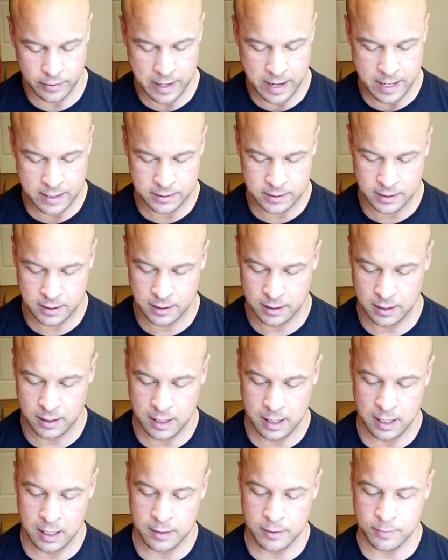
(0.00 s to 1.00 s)
that
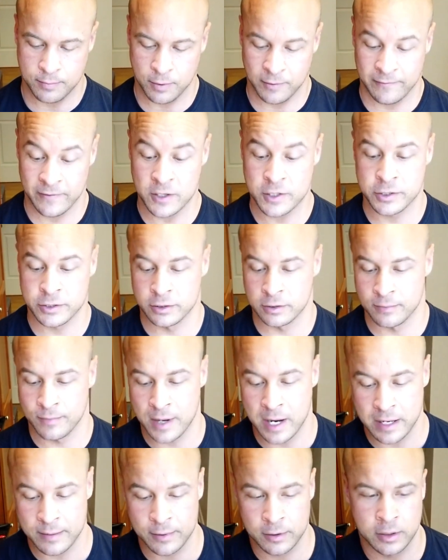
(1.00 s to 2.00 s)
a professional
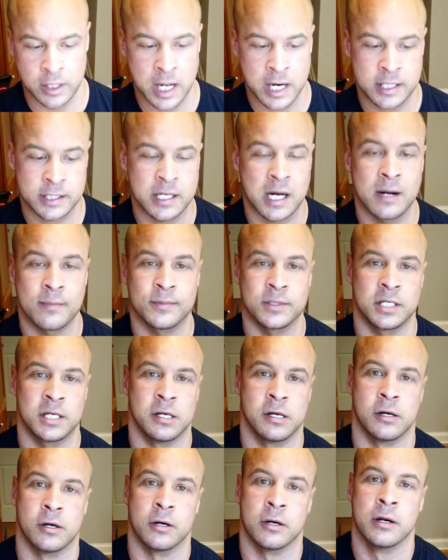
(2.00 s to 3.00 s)
bodybuilder, not a top
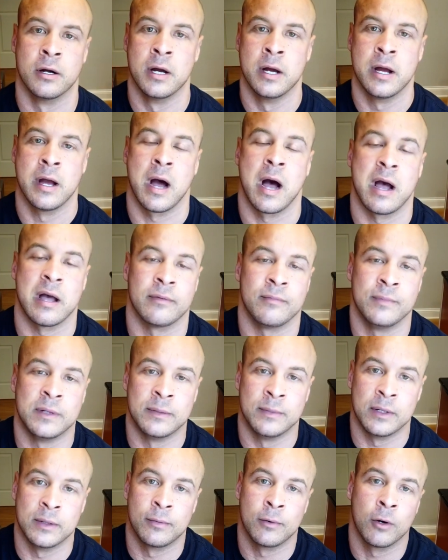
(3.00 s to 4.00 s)
tier
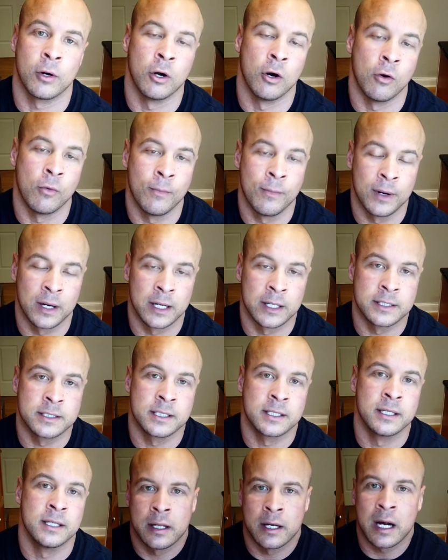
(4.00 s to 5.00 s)
IFBB pro,
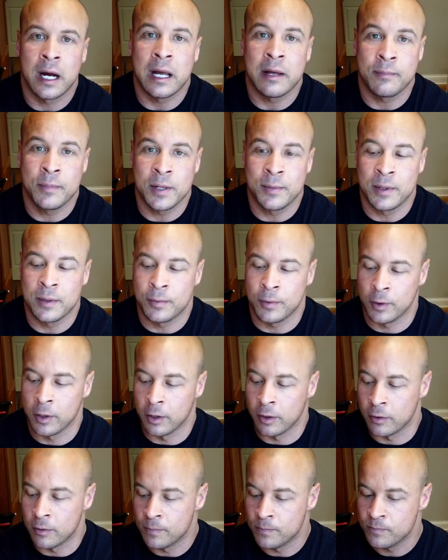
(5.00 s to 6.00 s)
but an IFBB
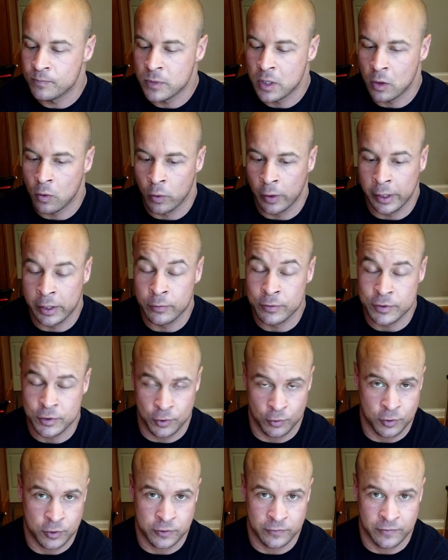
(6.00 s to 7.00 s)
pro working with
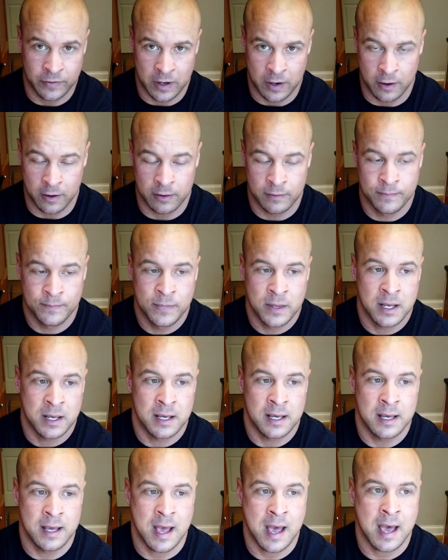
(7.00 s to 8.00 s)
George Farah,
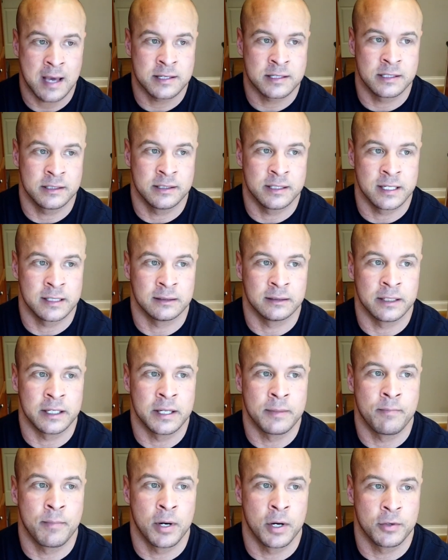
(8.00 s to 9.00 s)
he
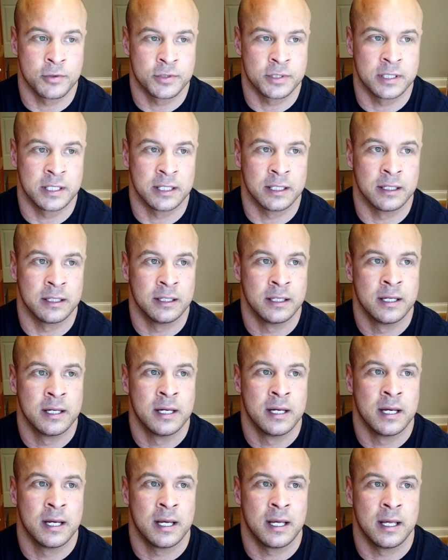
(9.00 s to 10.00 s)
accidentally posted
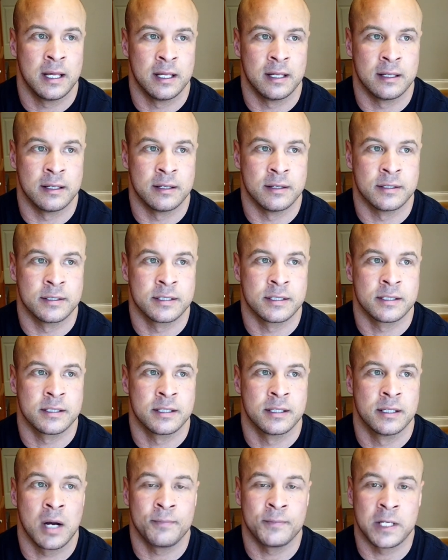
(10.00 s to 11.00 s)

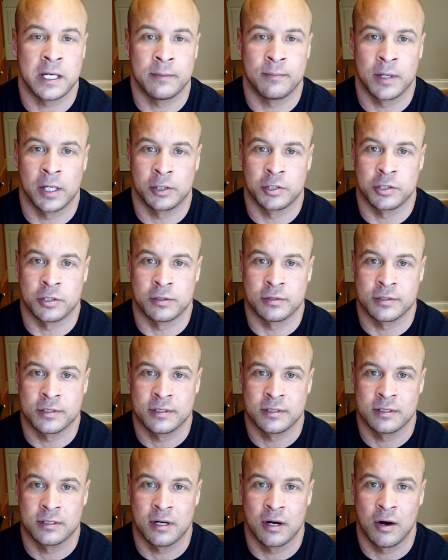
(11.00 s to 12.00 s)
his update
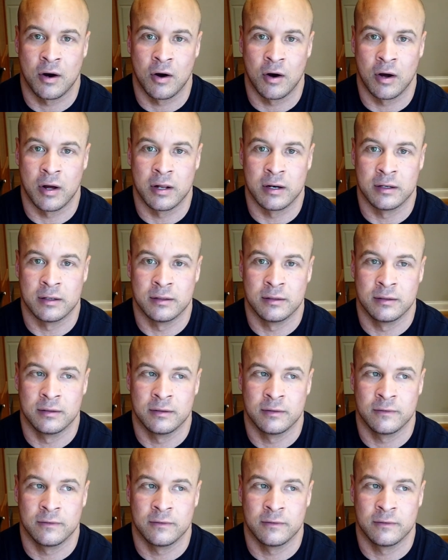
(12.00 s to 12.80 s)
pictures on